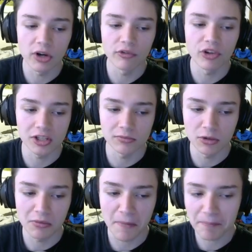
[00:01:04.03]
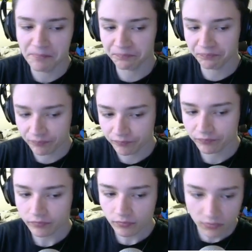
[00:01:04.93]
flexible, but
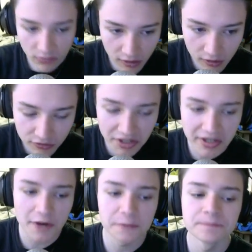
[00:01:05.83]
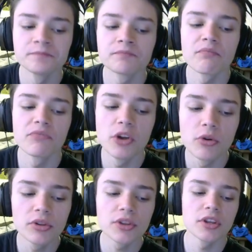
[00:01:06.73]
right now, the
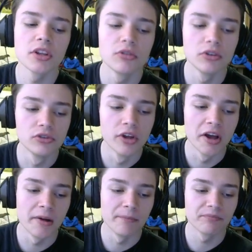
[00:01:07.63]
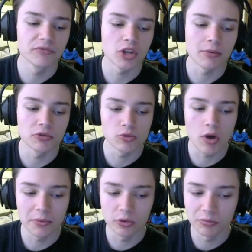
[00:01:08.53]
only thing you could talk about
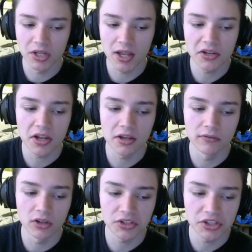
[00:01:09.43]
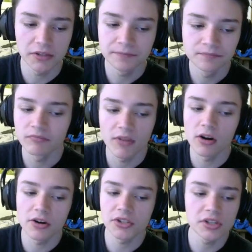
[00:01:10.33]
swapping would be 8K and Velocity. And
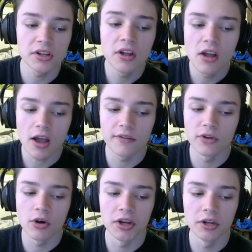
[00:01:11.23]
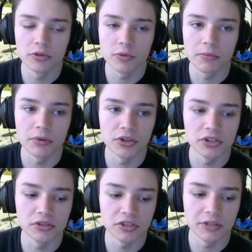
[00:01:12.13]
honestly, I have no idea which way to put these
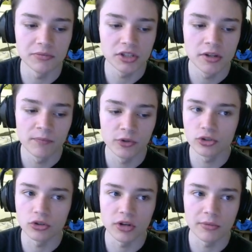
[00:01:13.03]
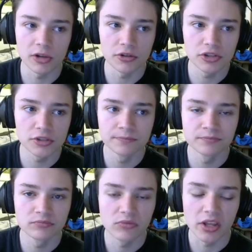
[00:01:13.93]
two teams. They're so damn close.
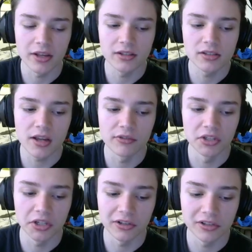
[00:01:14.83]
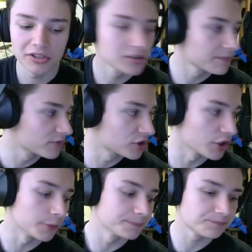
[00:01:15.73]
Like, it's kind of ridiculous. So,